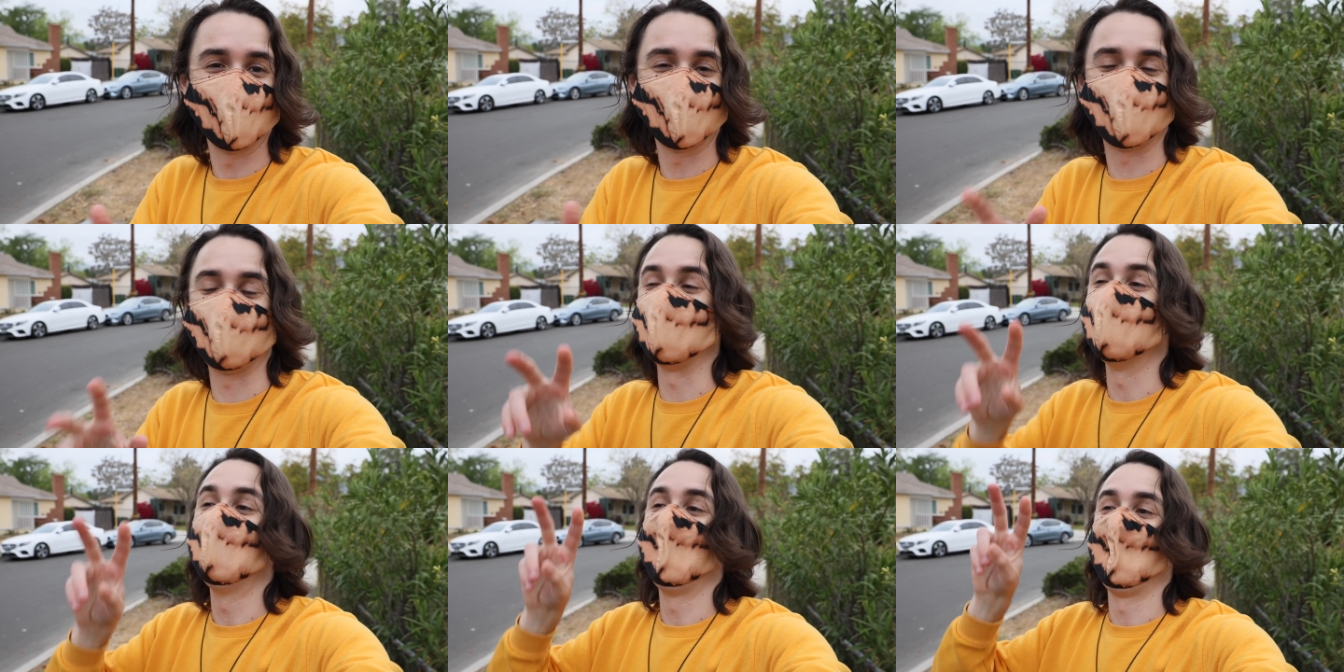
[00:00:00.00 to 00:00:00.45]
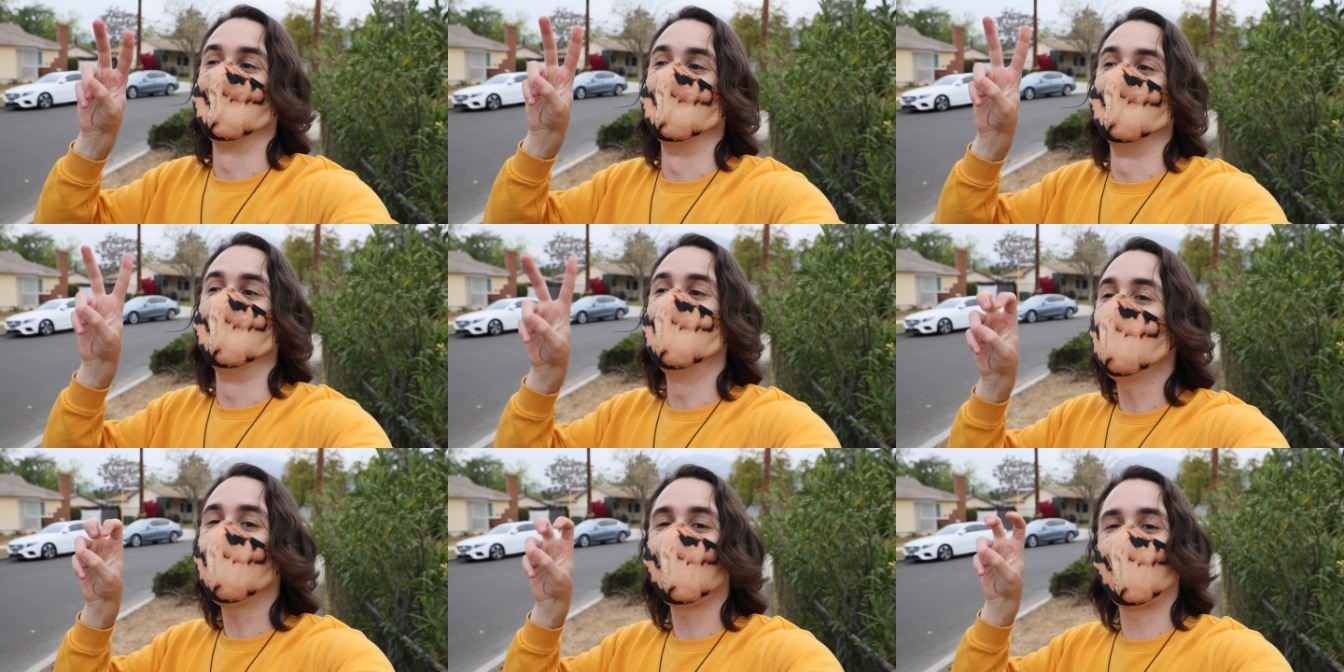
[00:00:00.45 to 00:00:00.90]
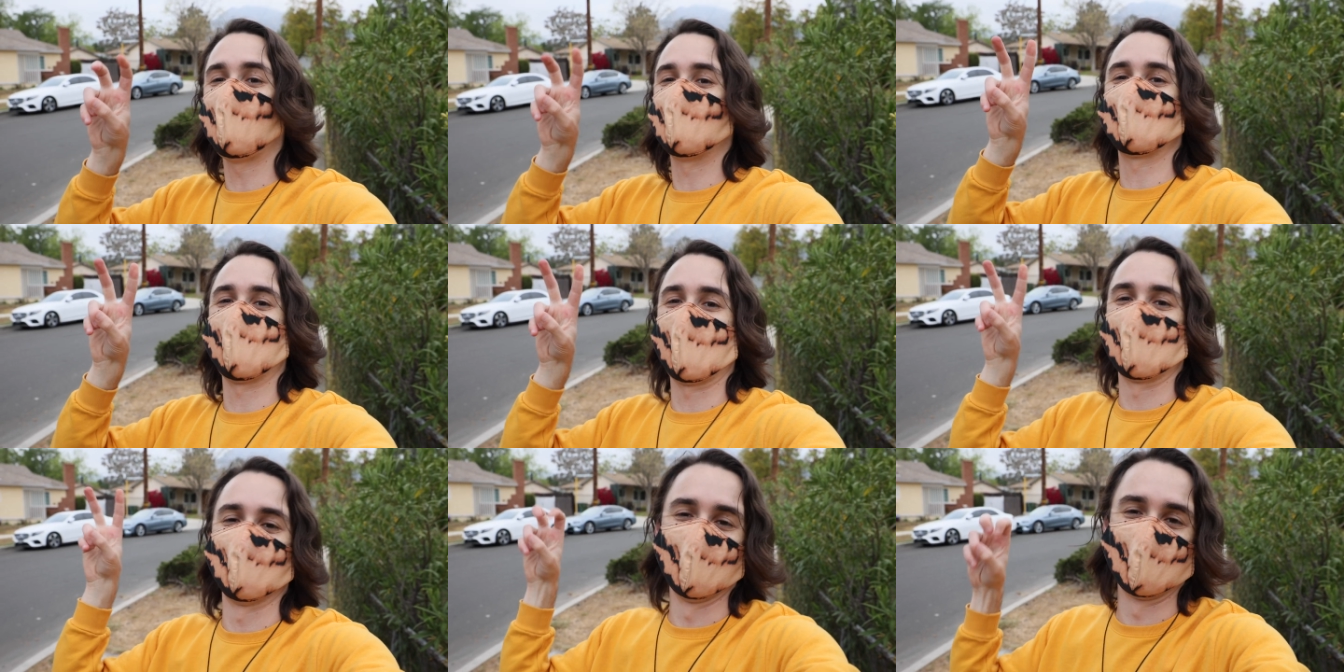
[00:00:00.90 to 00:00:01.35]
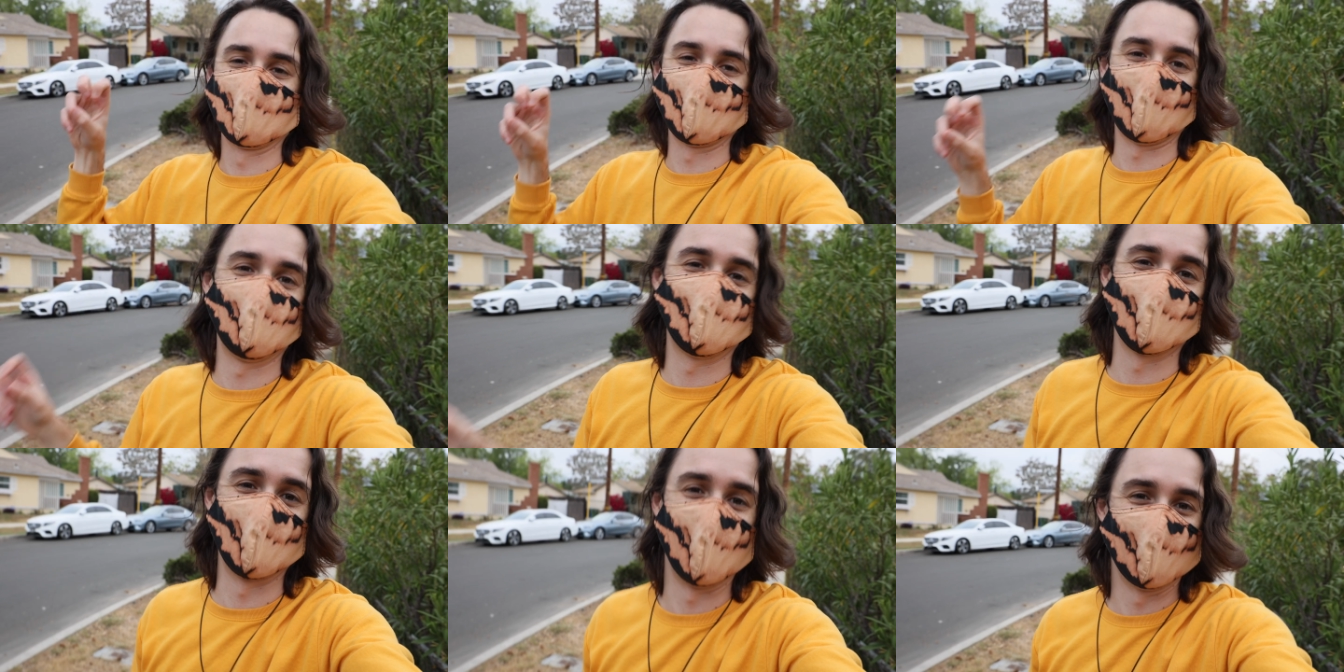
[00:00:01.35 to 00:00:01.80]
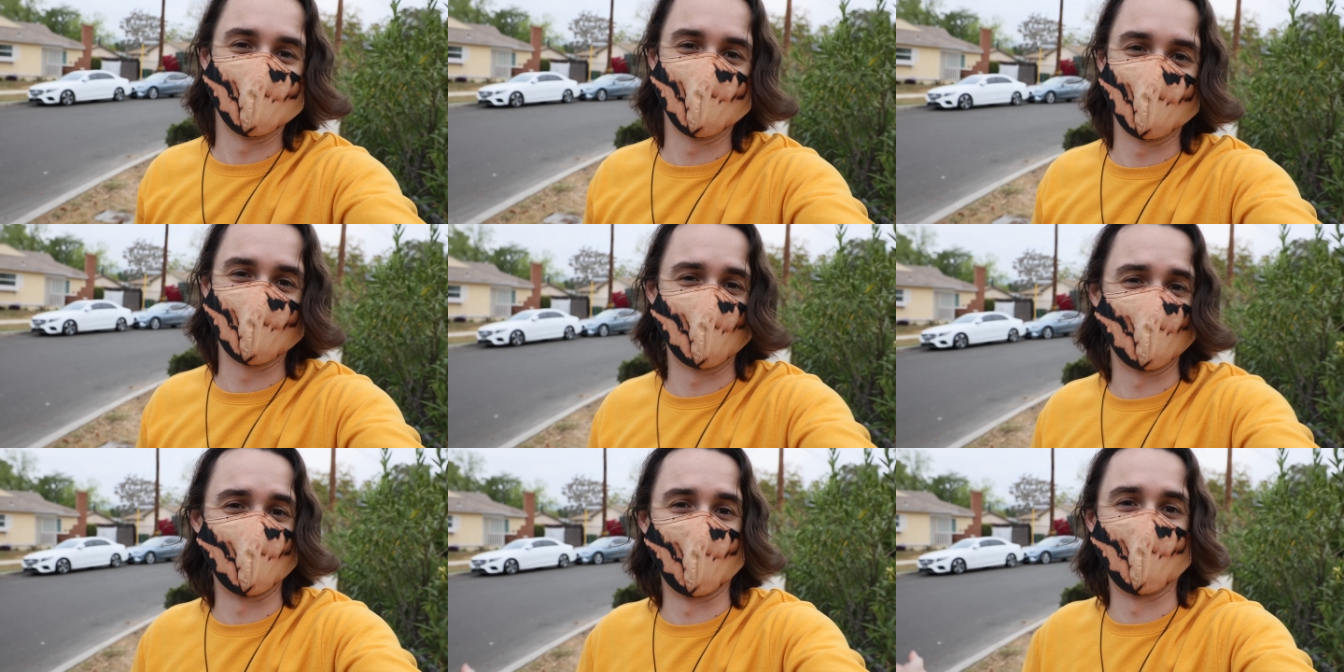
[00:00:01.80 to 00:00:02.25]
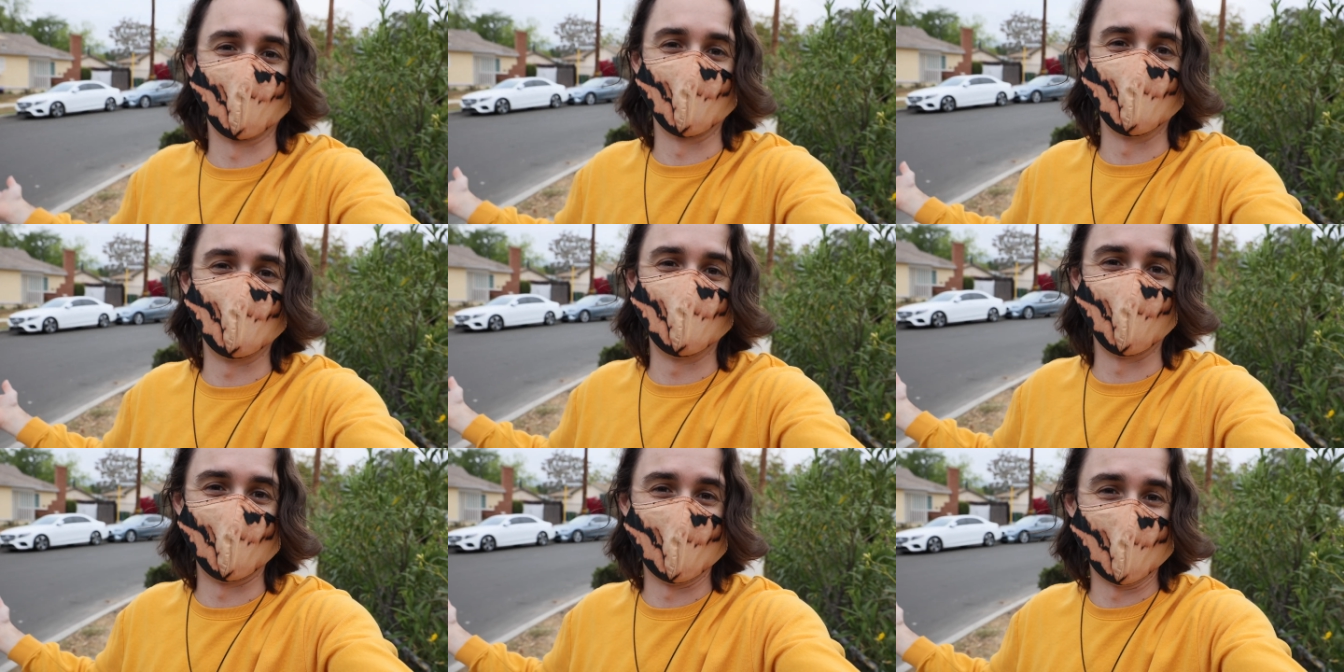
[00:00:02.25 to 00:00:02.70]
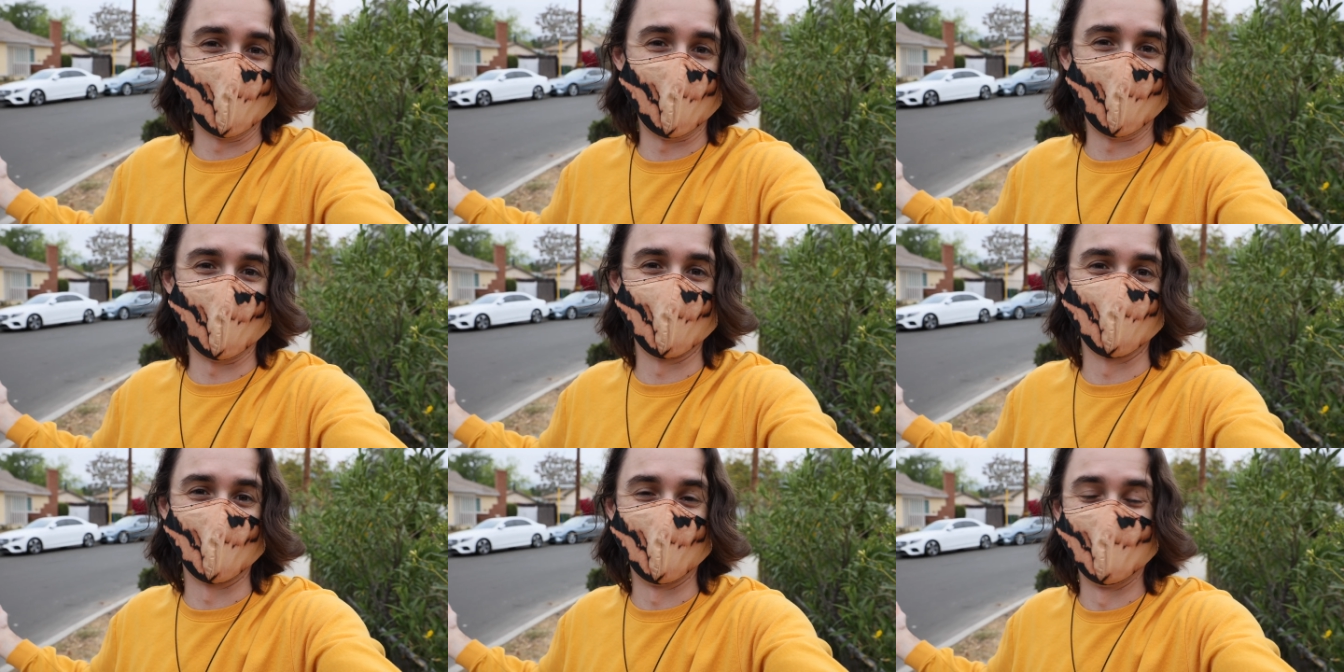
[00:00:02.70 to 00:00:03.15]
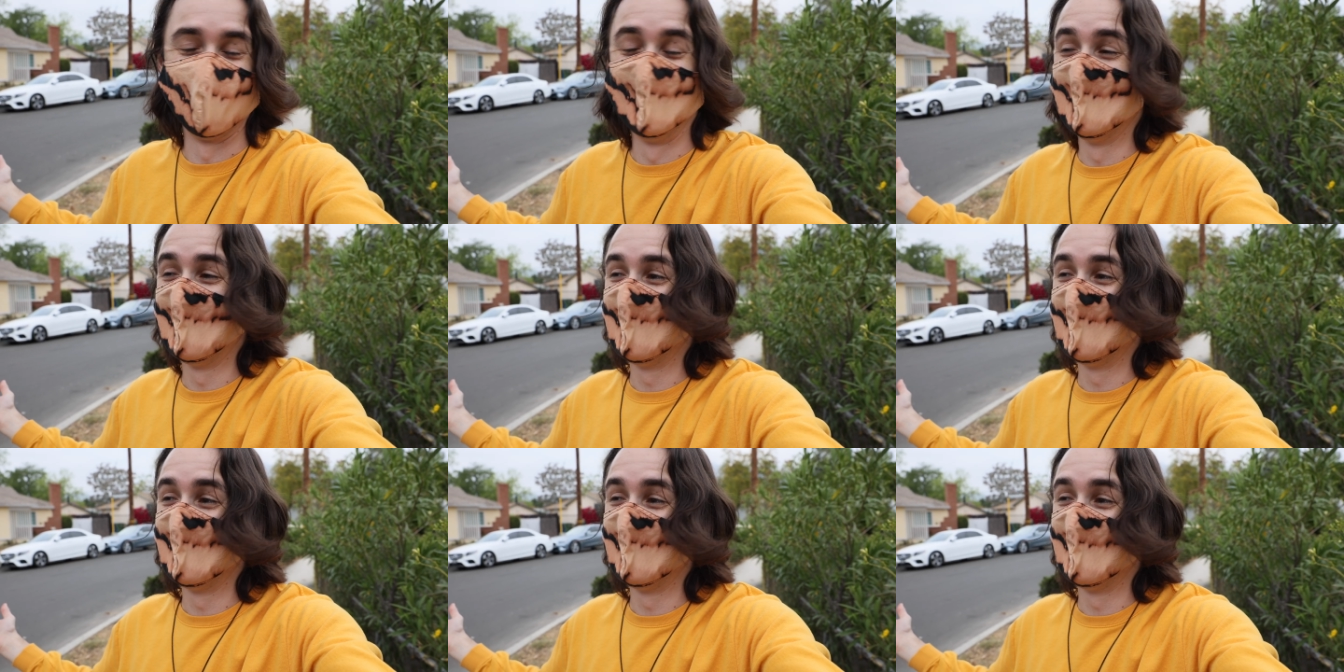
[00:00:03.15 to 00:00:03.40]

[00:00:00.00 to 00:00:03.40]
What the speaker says: the movie stabilization as it's referred to in camera.